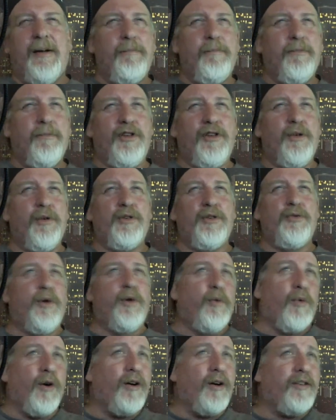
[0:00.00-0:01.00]
see which
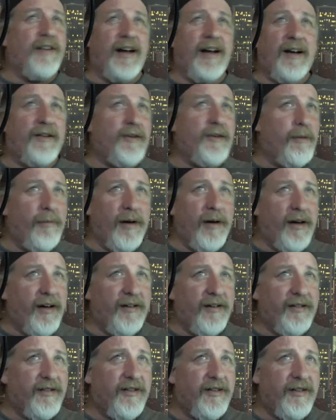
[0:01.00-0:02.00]
one works out the
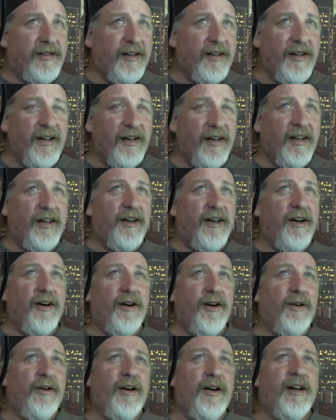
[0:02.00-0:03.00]
best, you
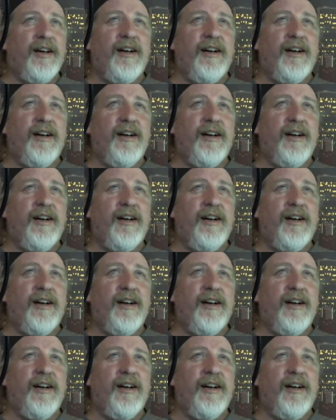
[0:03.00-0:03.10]
know?